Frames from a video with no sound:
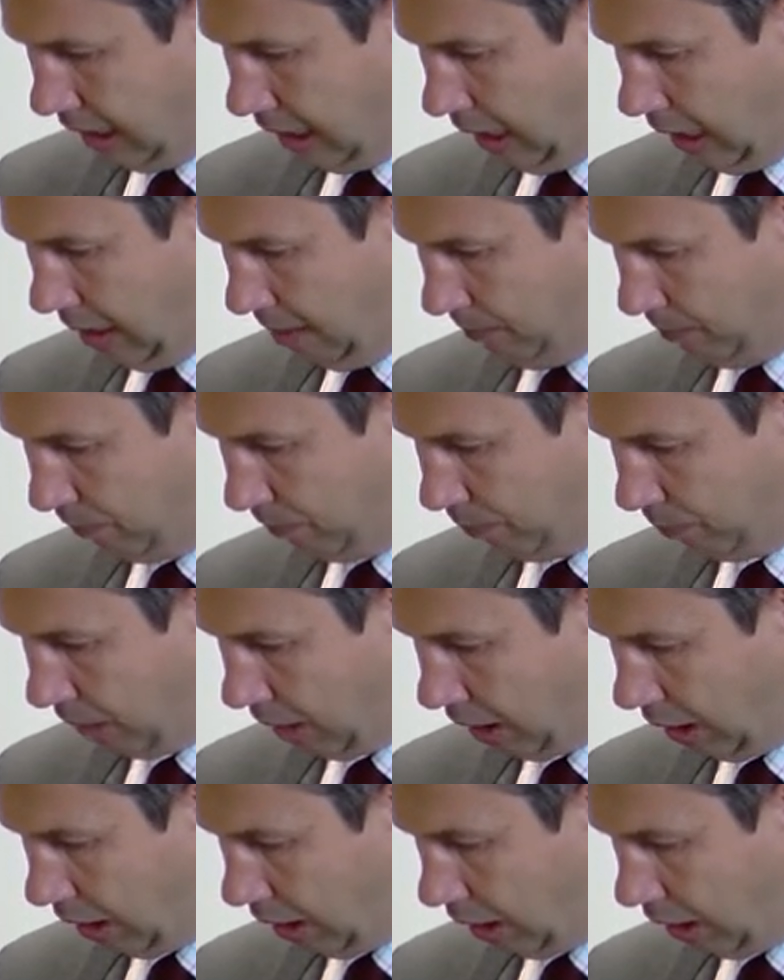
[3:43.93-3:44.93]

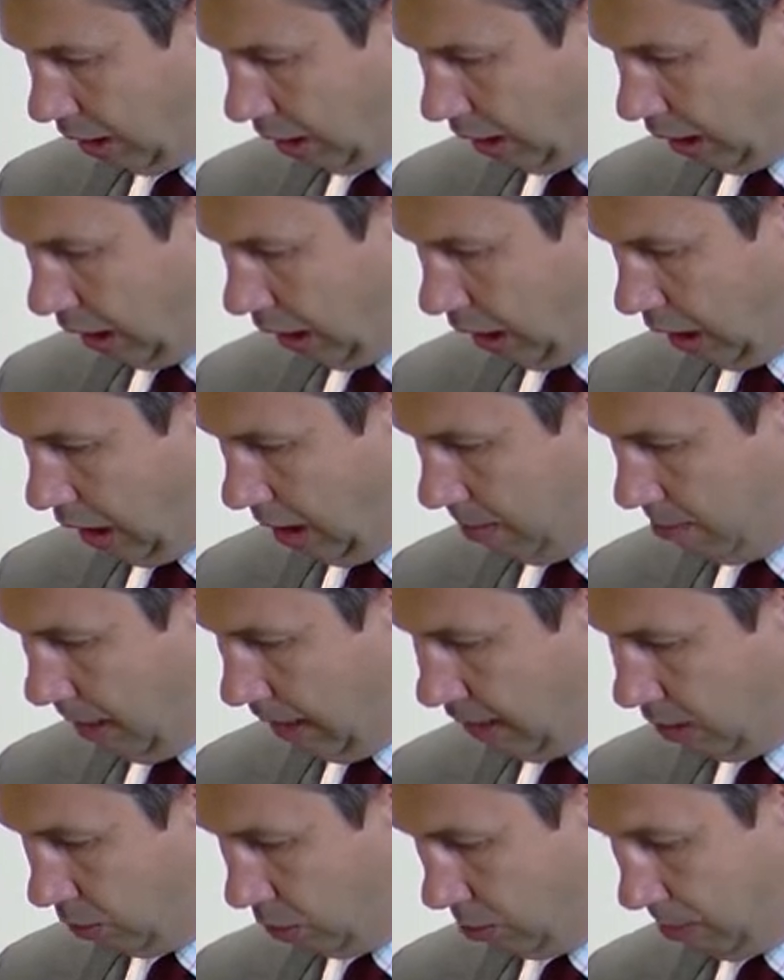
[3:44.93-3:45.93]
I
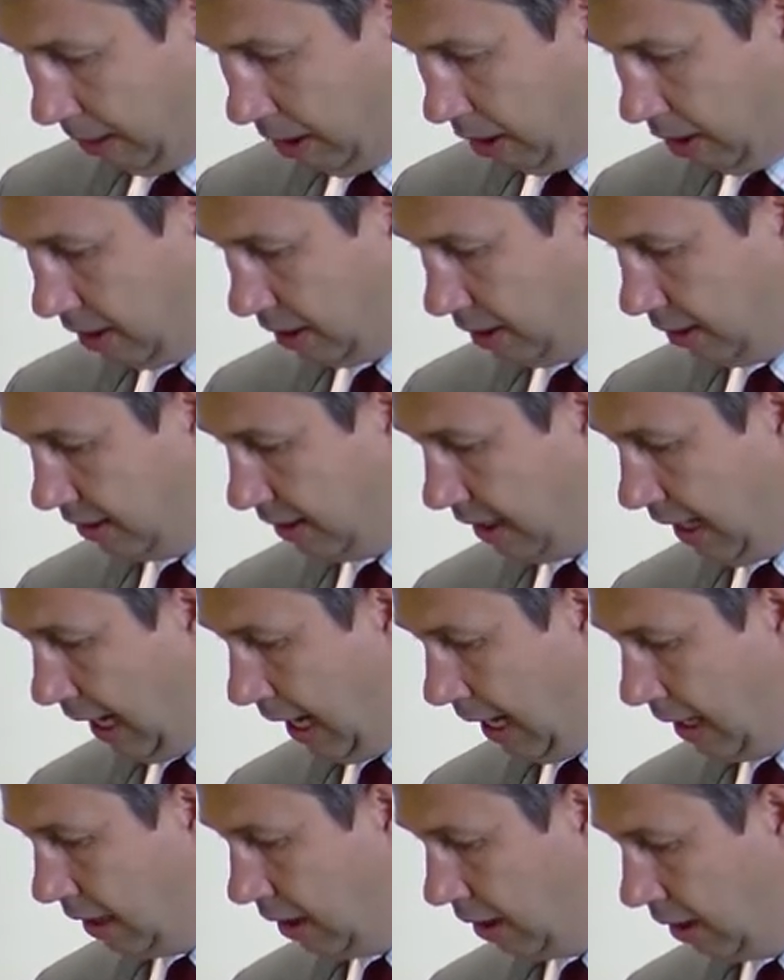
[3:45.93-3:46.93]
may talk about Article
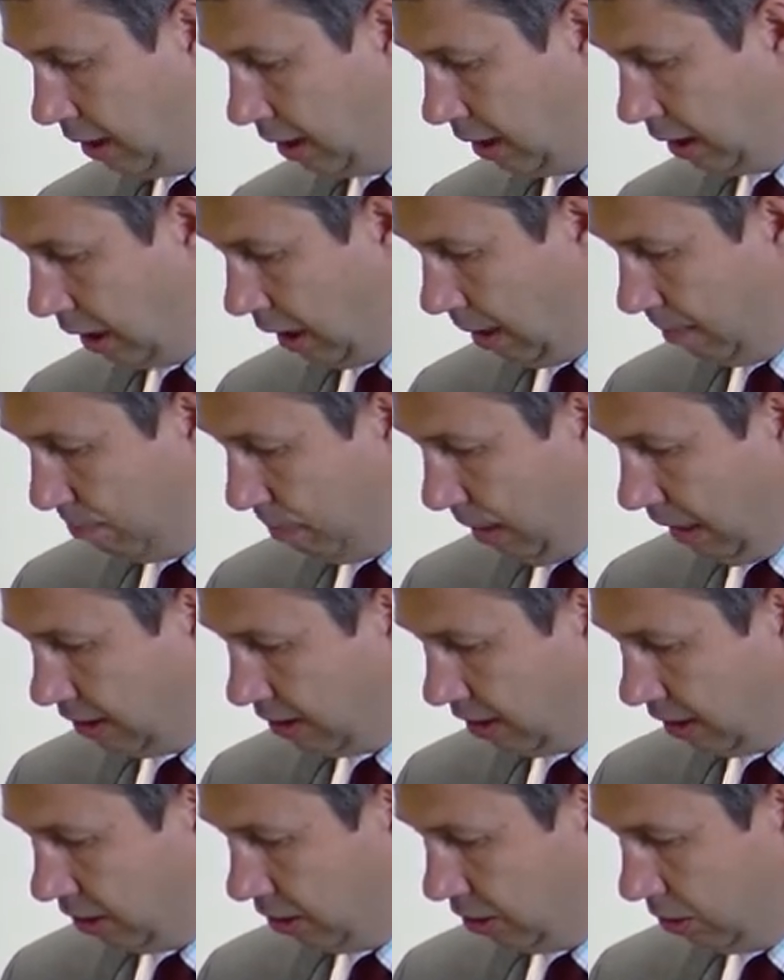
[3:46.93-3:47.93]
10.
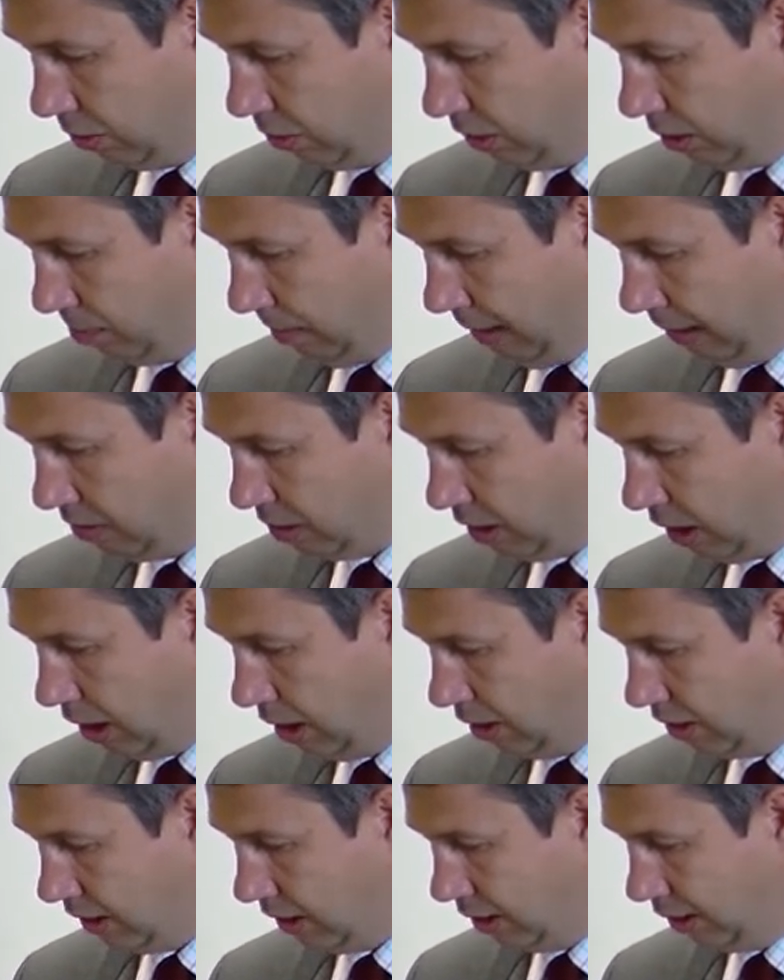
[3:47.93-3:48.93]
Ben's going to talk about
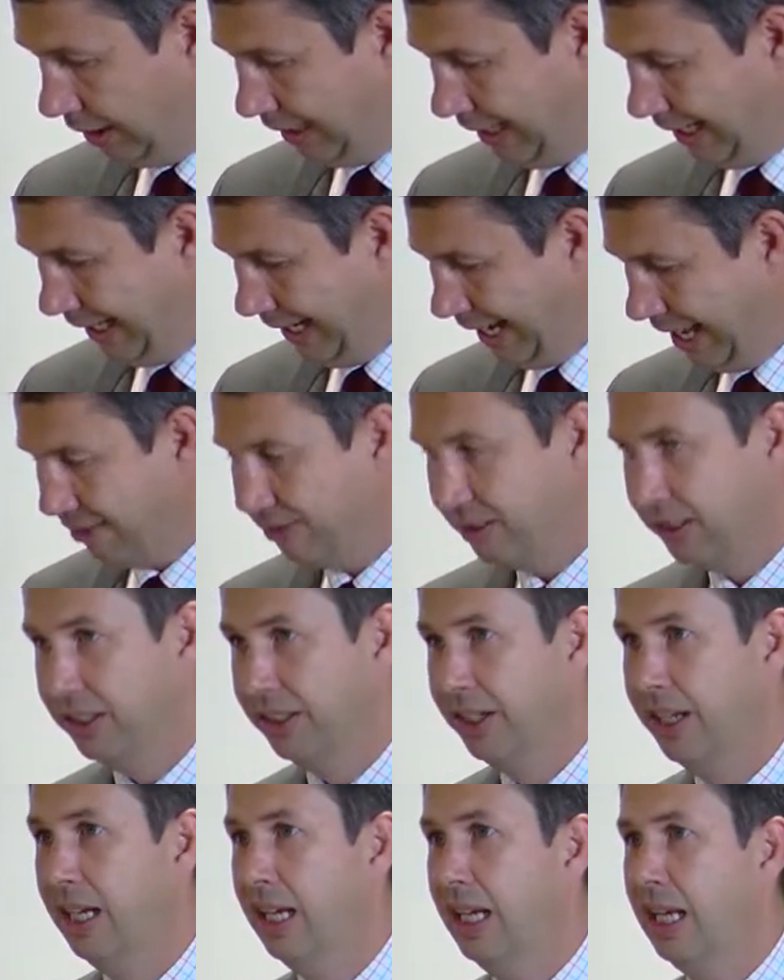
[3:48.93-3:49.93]
Article
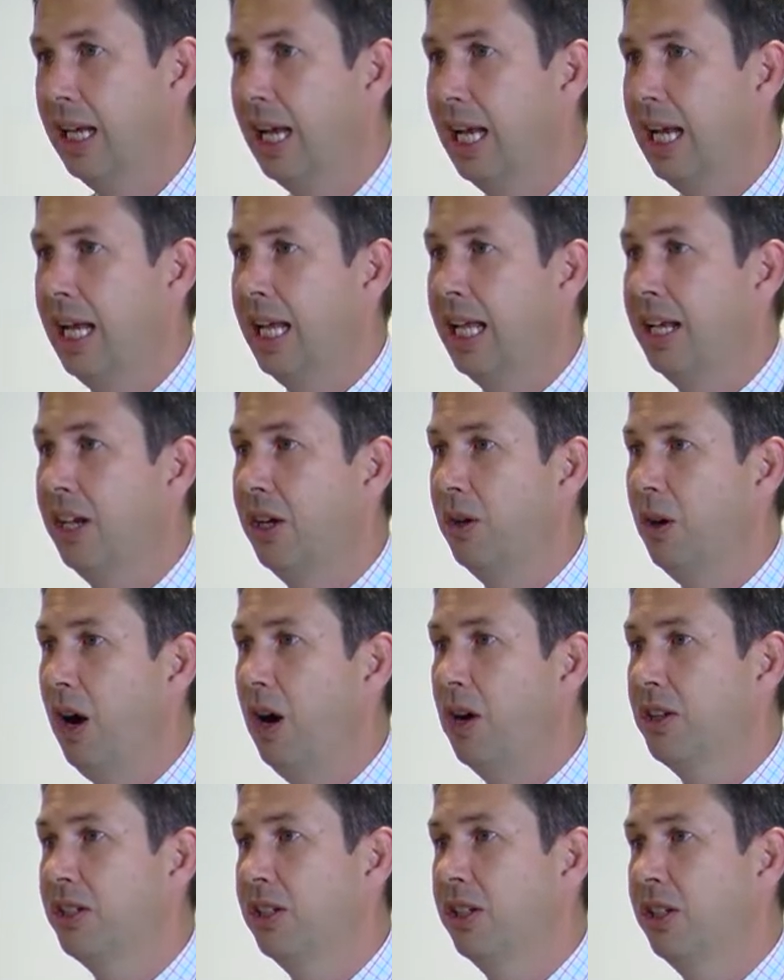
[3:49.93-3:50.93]
11. And
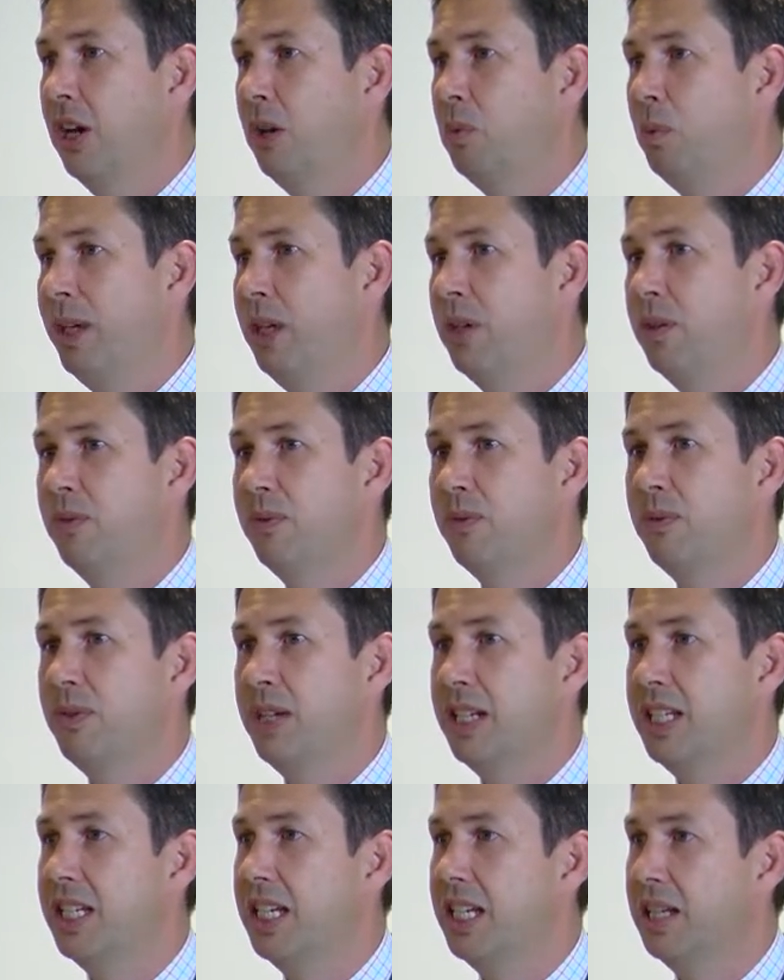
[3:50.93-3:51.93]
Article 9 we couldn't
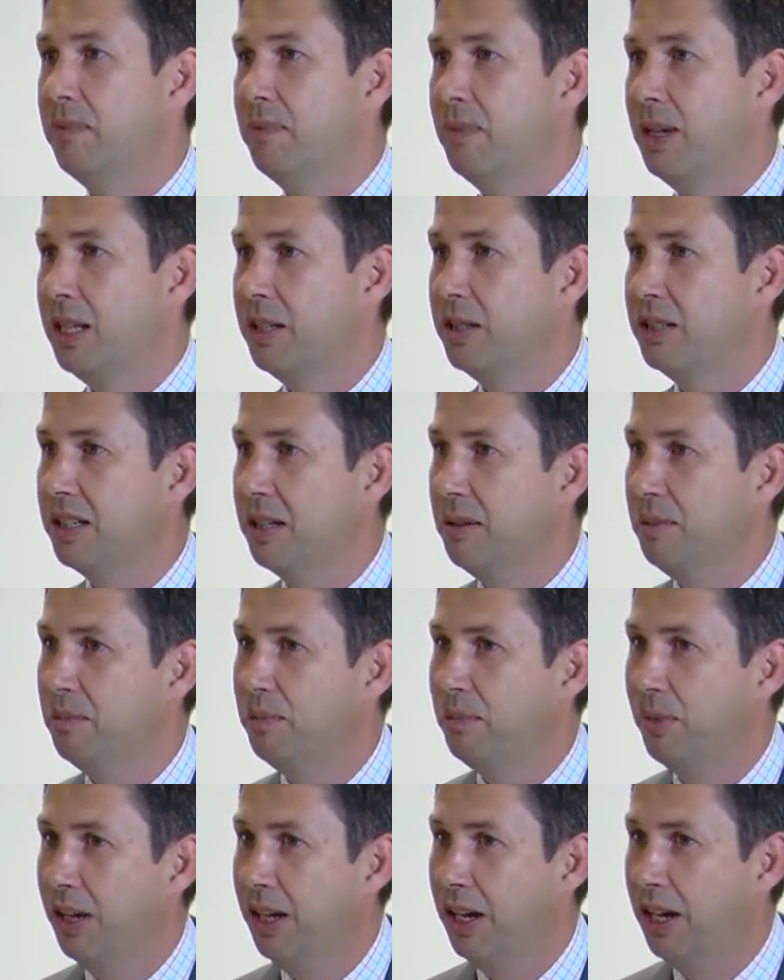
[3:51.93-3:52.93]
fit in. It's,
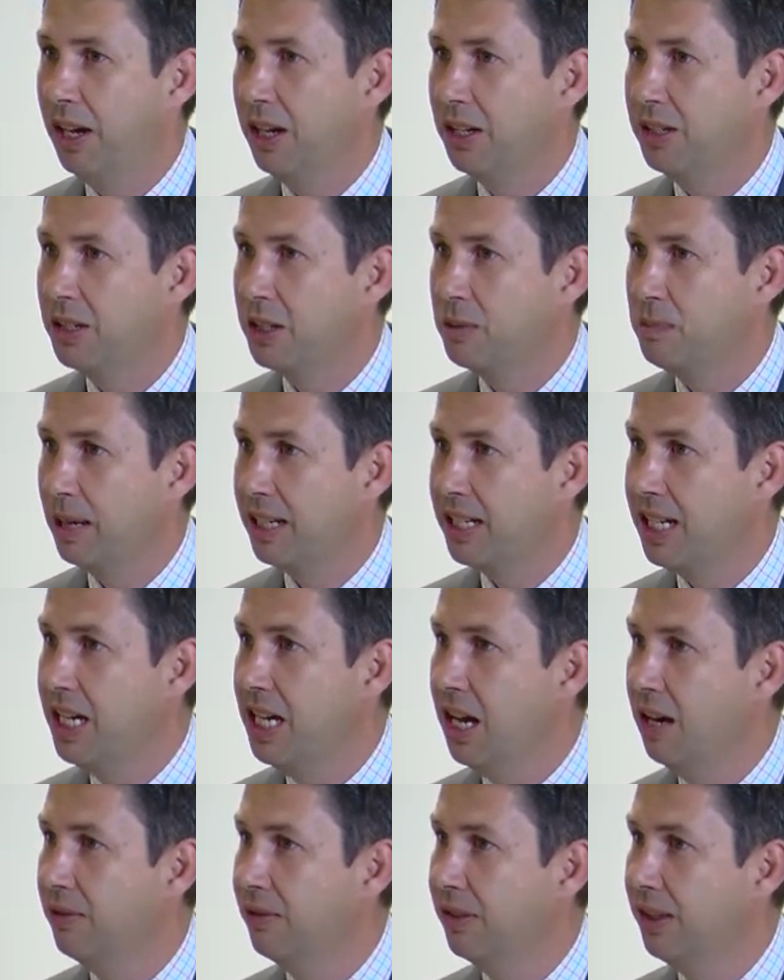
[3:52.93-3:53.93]
I suspect,
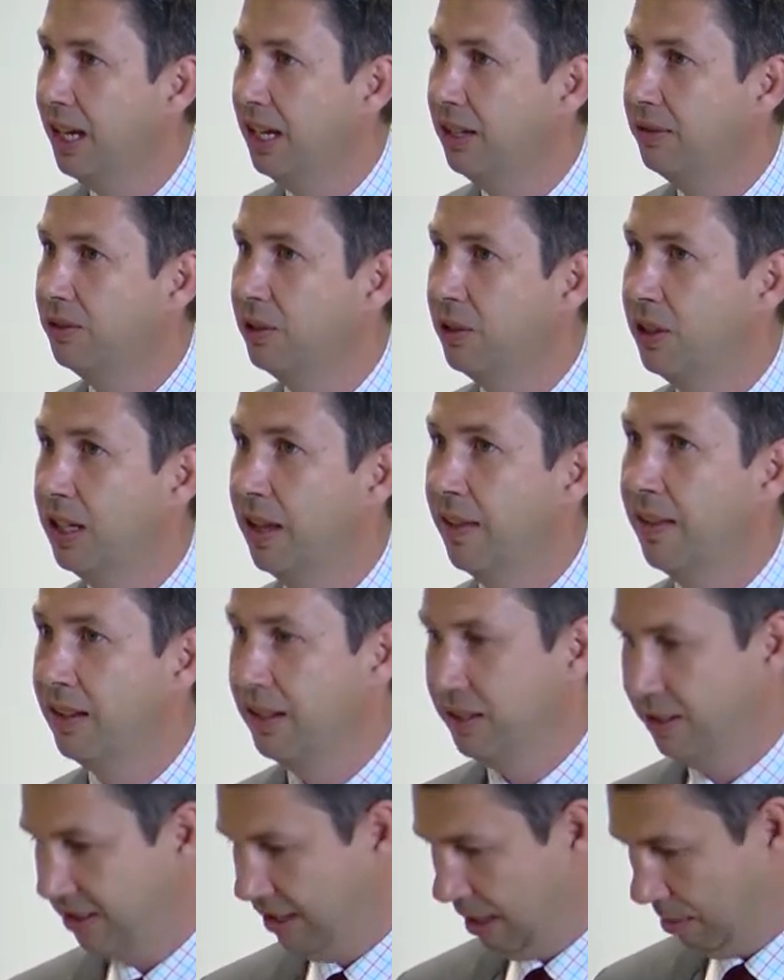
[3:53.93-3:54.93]
enough there for
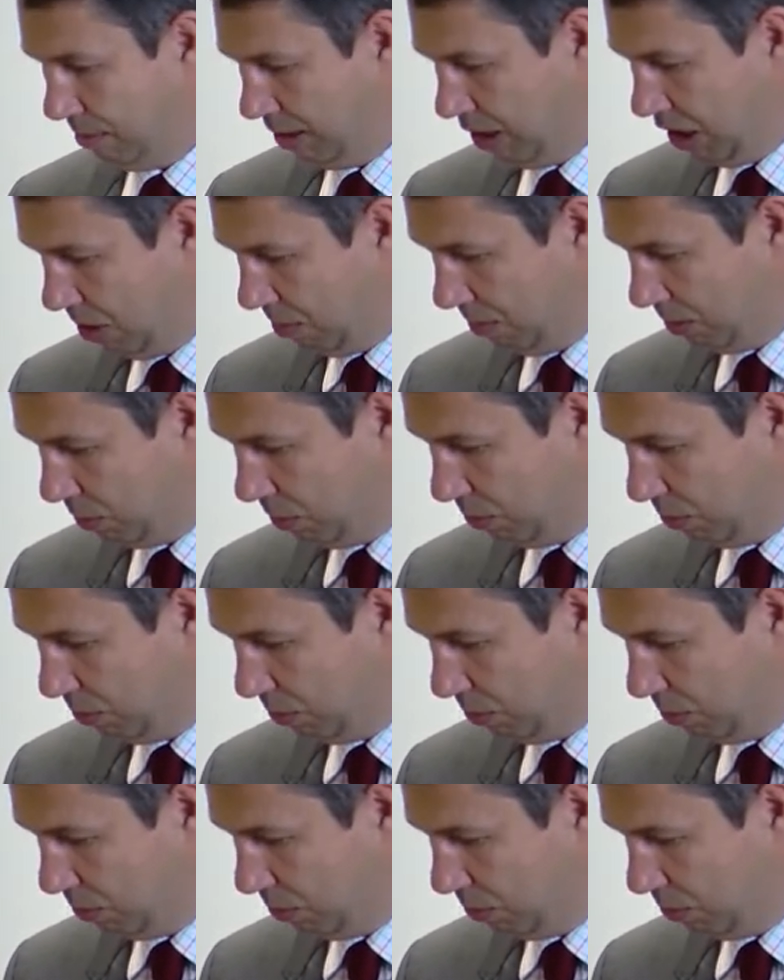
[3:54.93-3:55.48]
another seminar, which